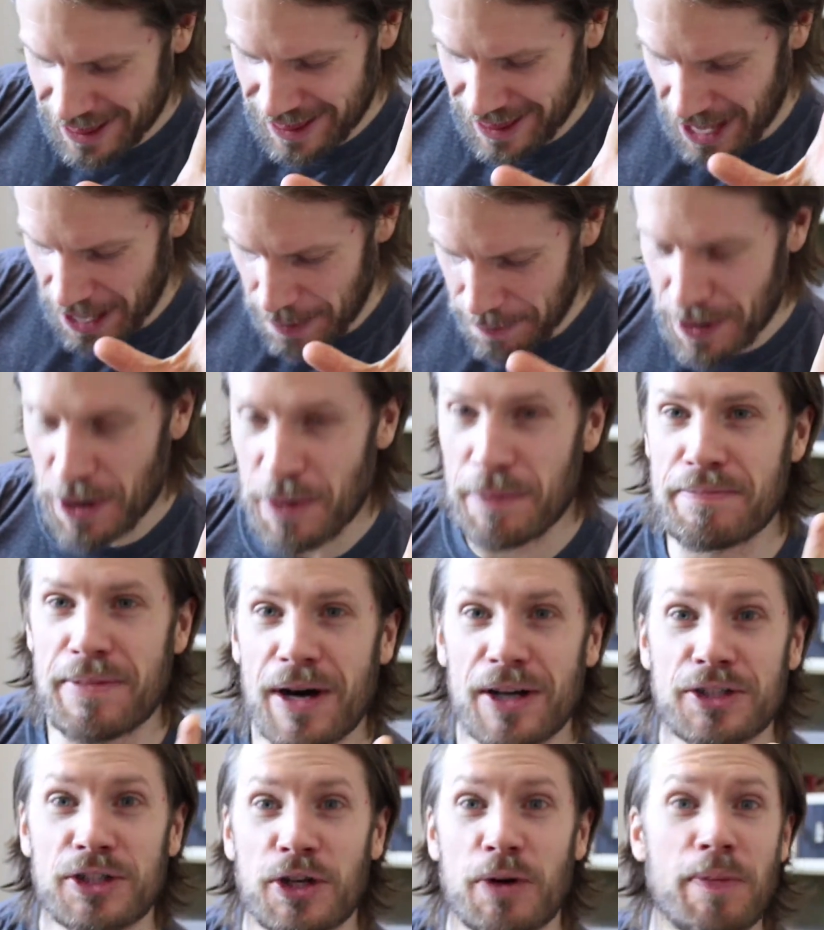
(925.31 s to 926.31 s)
They build
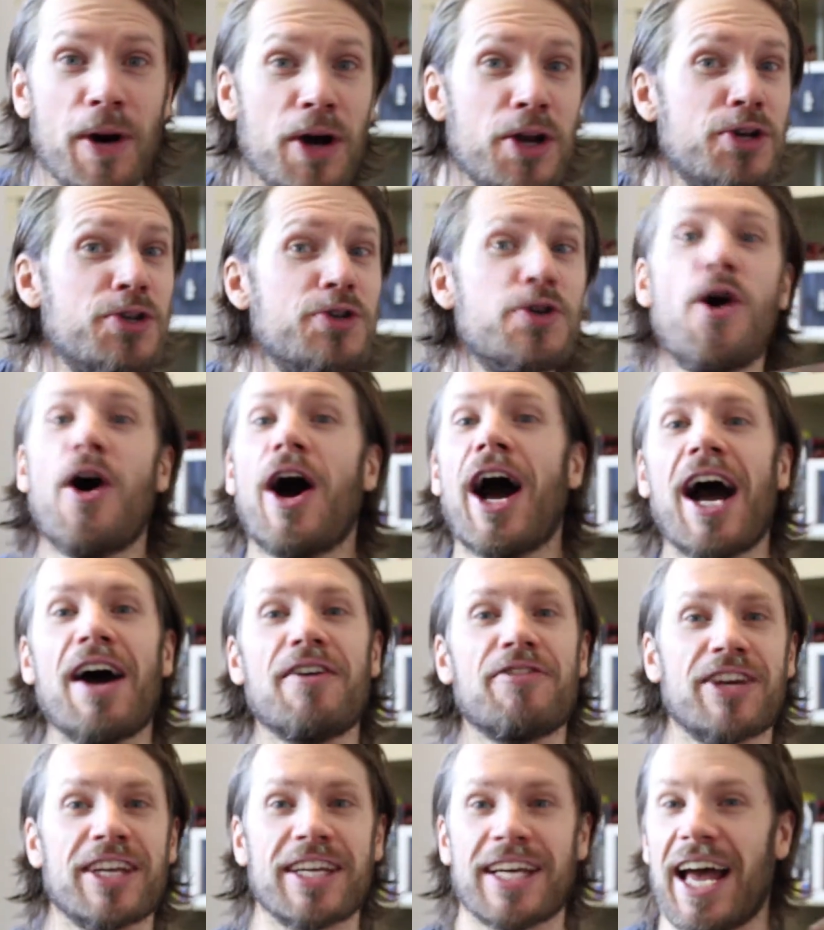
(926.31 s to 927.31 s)
muscle by not
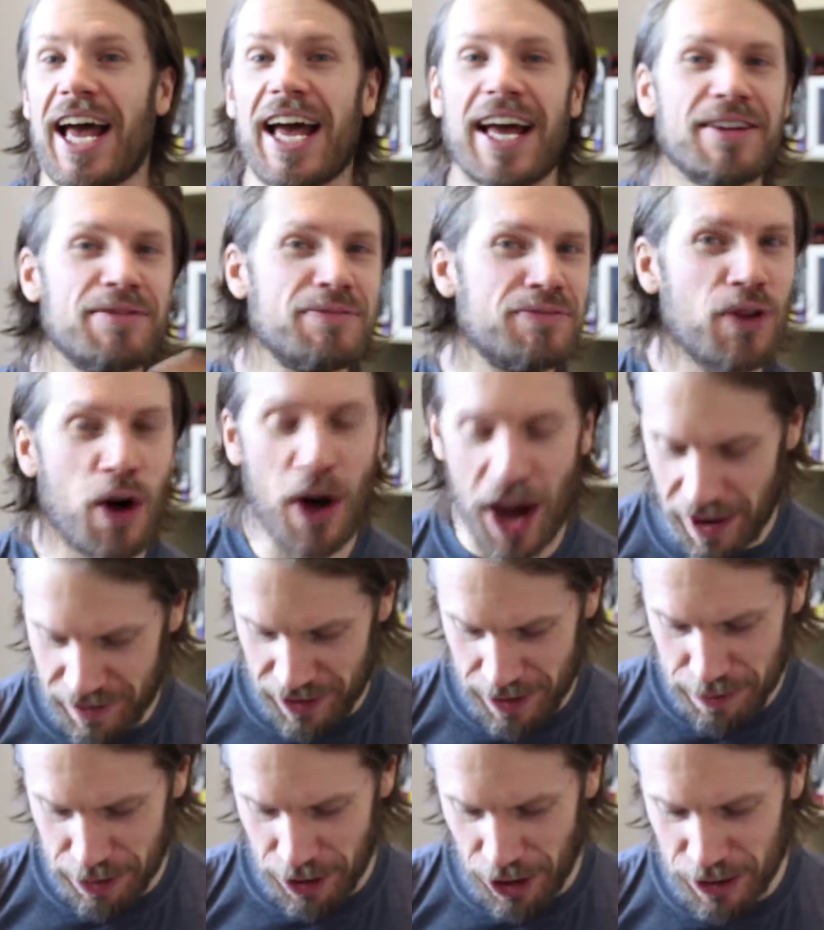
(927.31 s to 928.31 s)

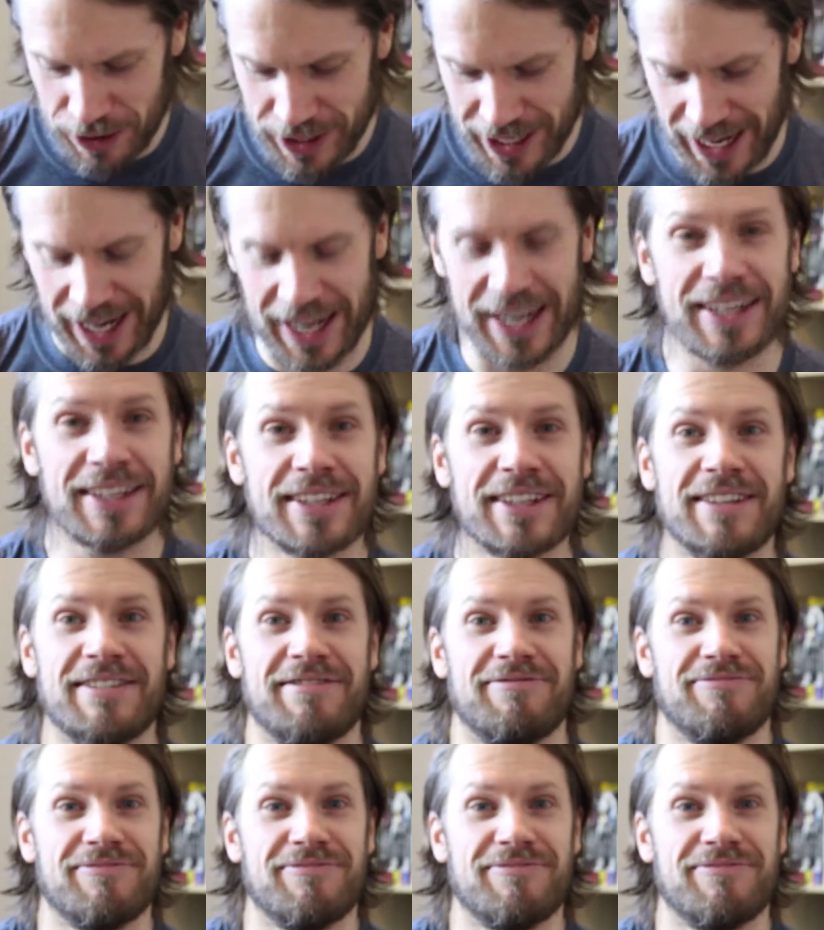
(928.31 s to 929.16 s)
having protein.